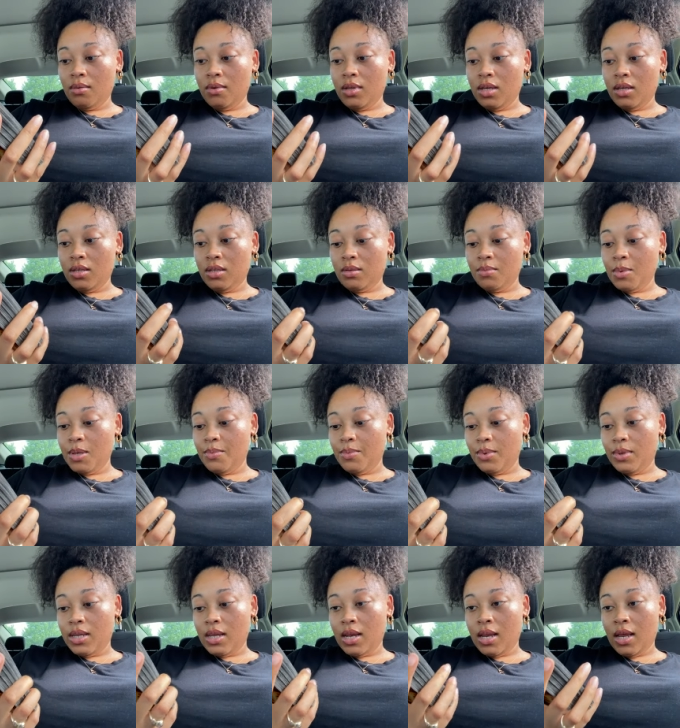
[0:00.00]
these
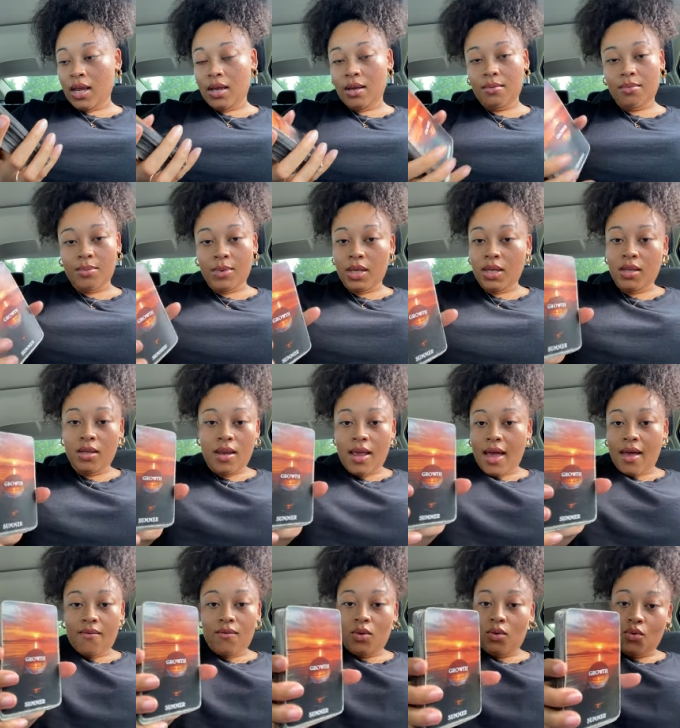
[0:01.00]
people that ain't been
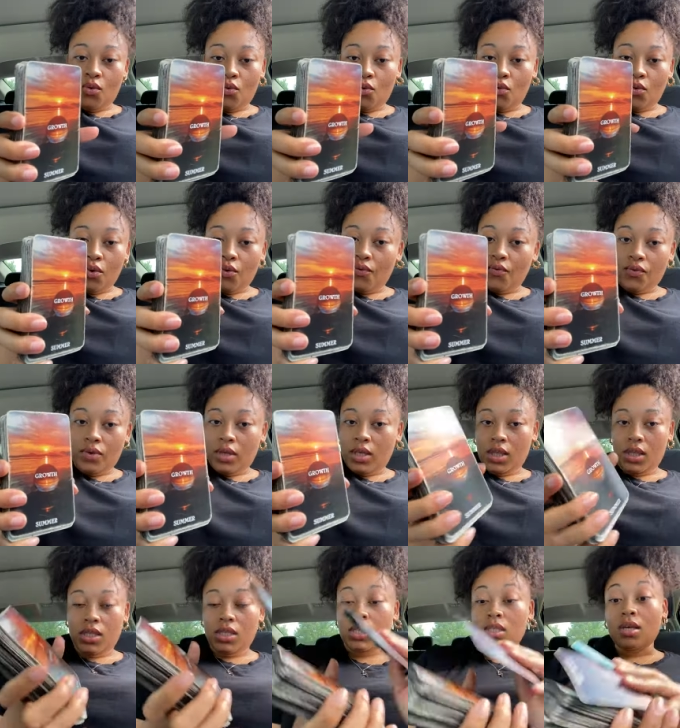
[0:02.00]
having no growth or
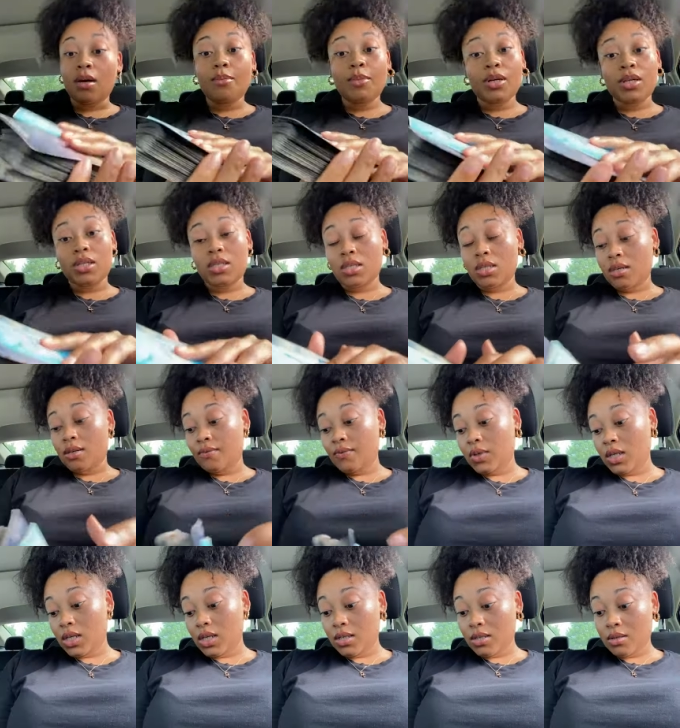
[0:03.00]
nothing summer is
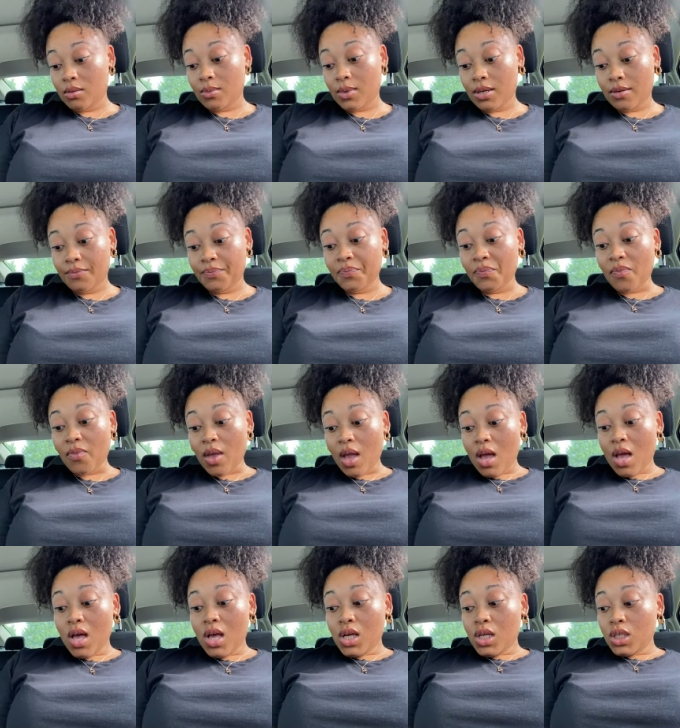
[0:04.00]
significant as well
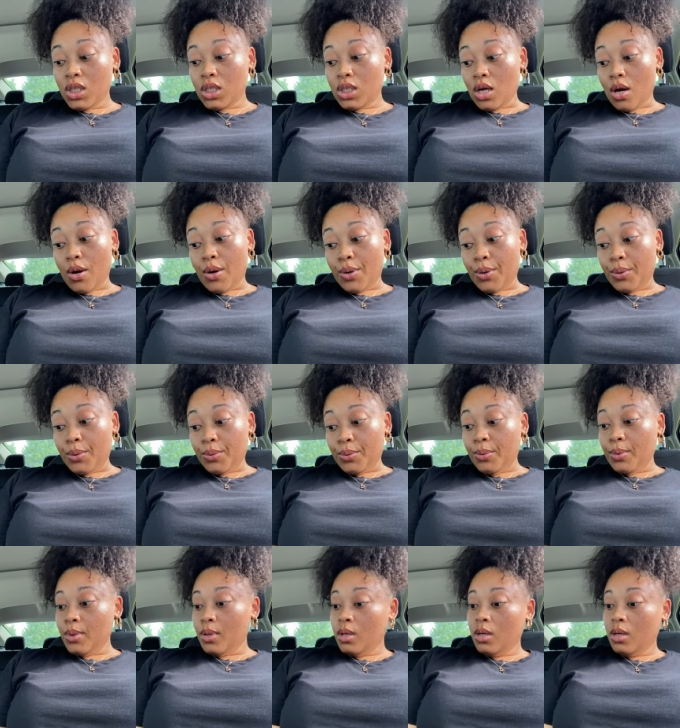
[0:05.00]
so